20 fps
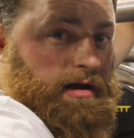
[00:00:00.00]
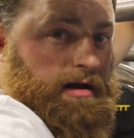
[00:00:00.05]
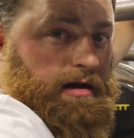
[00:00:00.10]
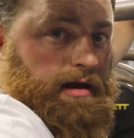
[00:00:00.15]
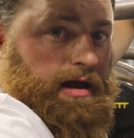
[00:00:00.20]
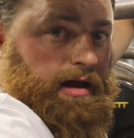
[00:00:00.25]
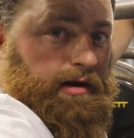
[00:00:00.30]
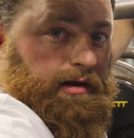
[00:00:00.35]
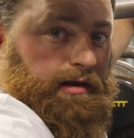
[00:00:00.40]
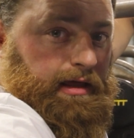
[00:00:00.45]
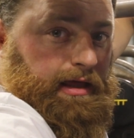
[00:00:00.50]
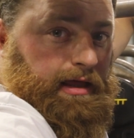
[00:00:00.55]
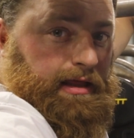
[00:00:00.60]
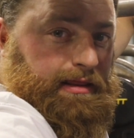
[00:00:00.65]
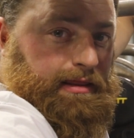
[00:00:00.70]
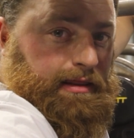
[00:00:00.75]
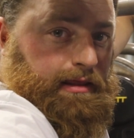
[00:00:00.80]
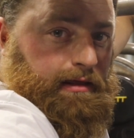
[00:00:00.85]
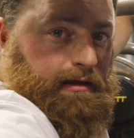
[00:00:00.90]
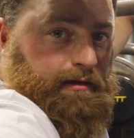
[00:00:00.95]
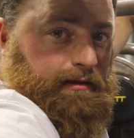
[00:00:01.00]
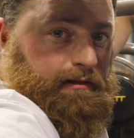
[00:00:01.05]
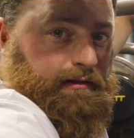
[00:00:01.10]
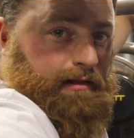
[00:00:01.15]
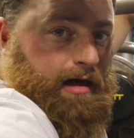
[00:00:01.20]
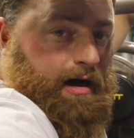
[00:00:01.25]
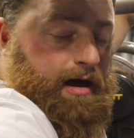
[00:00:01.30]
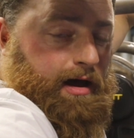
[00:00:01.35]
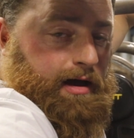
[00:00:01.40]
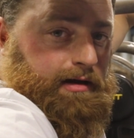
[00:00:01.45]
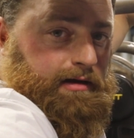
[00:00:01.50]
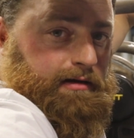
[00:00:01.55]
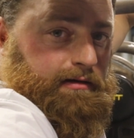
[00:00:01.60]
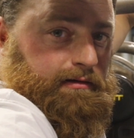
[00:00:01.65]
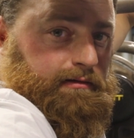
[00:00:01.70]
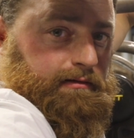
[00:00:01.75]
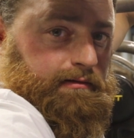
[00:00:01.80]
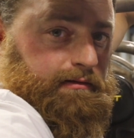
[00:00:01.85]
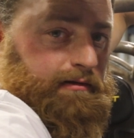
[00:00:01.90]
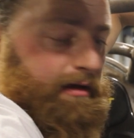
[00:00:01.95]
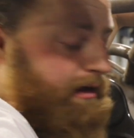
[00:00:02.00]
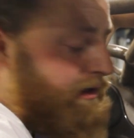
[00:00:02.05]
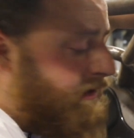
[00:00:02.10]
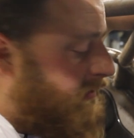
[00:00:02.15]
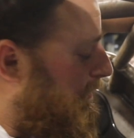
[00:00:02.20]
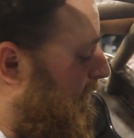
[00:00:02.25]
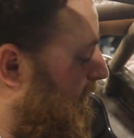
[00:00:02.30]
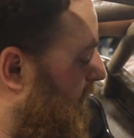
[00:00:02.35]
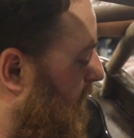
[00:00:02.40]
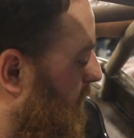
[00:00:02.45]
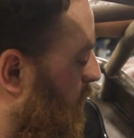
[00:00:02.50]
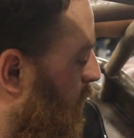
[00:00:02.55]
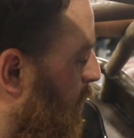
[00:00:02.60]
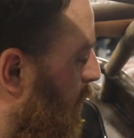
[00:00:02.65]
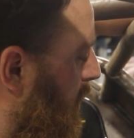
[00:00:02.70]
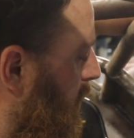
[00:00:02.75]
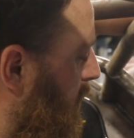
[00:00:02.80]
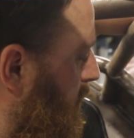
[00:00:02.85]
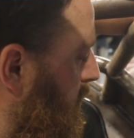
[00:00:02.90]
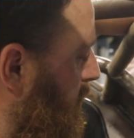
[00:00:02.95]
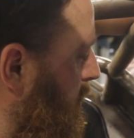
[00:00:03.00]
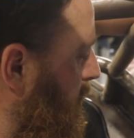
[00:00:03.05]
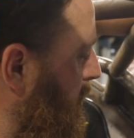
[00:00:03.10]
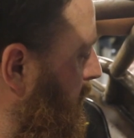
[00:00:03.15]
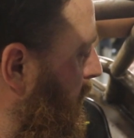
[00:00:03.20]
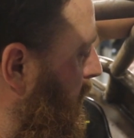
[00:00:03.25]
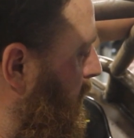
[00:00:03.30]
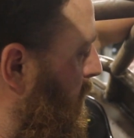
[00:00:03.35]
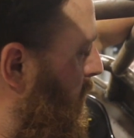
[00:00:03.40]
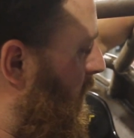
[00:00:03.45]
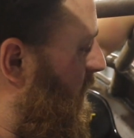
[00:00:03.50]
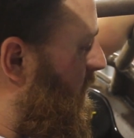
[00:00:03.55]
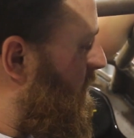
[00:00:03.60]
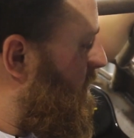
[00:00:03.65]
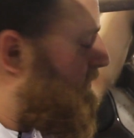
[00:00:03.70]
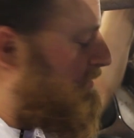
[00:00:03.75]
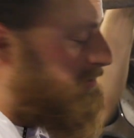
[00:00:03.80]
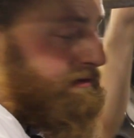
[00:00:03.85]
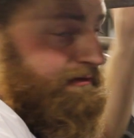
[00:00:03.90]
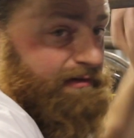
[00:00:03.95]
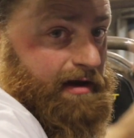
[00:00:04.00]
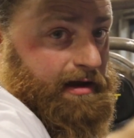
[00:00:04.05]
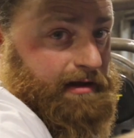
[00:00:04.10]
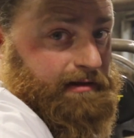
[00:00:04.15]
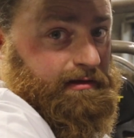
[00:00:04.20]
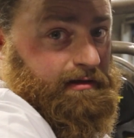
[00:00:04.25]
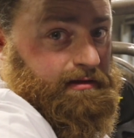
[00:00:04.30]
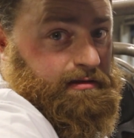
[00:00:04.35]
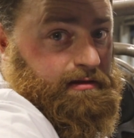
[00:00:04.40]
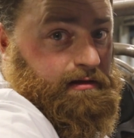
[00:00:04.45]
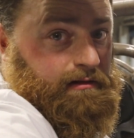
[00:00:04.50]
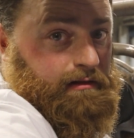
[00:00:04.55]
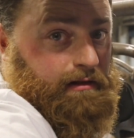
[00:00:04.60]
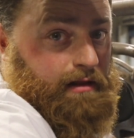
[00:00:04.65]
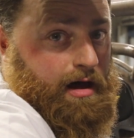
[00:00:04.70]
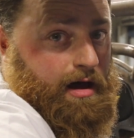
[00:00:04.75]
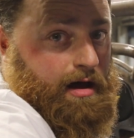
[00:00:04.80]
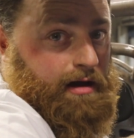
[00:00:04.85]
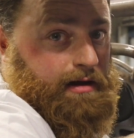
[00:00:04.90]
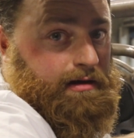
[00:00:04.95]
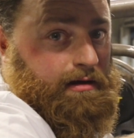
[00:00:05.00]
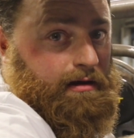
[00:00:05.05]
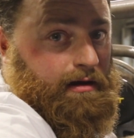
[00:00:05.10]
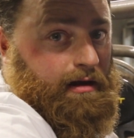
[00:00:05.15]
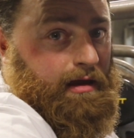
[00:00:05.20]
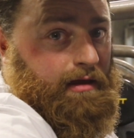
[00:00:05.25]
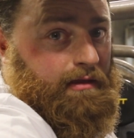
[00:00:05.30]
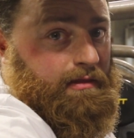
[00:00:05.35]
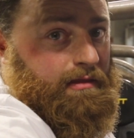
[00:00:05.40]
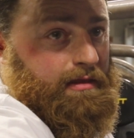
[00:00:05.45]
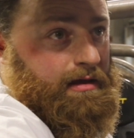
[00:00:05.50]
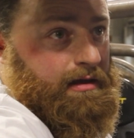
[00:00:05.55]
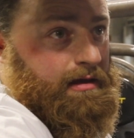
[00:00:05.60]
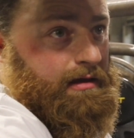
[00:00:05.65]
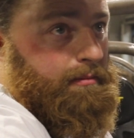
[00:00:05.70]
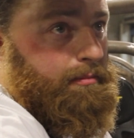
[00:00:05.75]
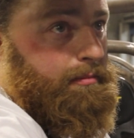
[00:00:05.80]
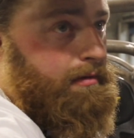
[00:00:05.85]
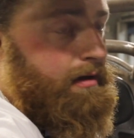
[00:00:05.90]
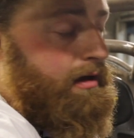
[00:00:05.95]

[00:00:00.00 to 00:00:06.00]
out how to get the lock to work, being the fact that the lock and the